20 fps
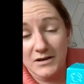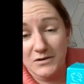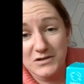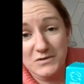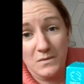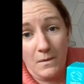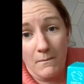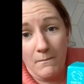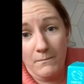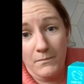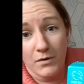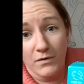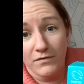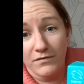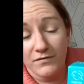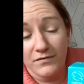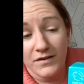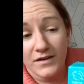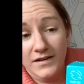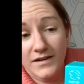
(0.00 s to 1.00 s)
It just went
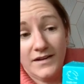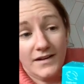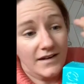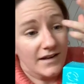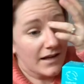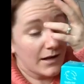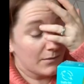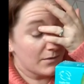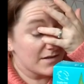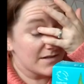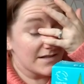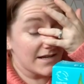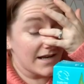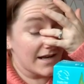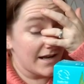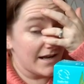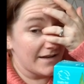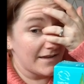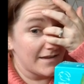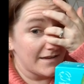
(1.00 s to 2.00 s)
boof. It wasn't
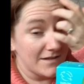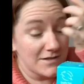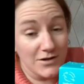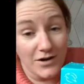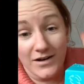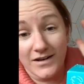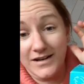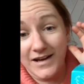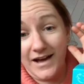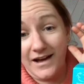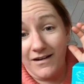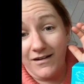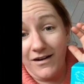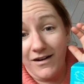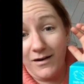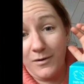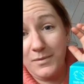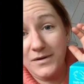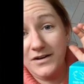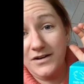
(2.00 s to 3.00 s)
in the toilet at
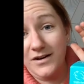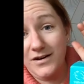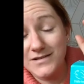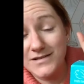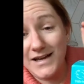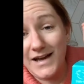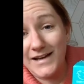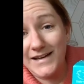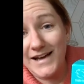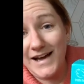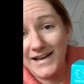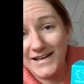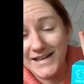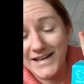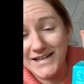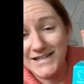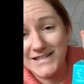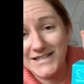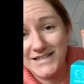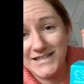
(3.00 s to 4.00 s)
all because I can't
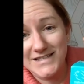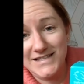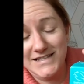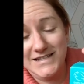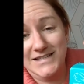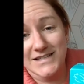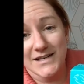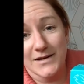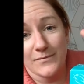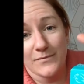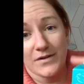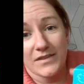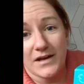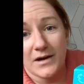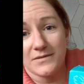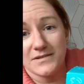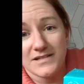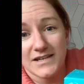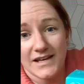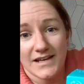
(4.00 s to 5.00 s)
get into the system
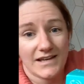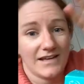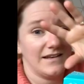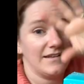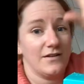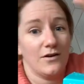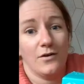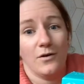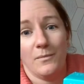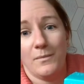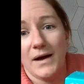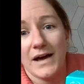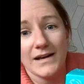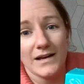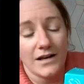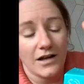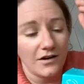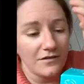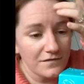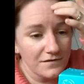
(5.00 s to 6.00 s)
without taking the whole
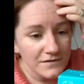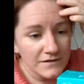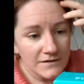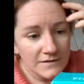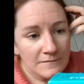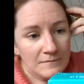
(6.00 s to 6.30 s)
panel off.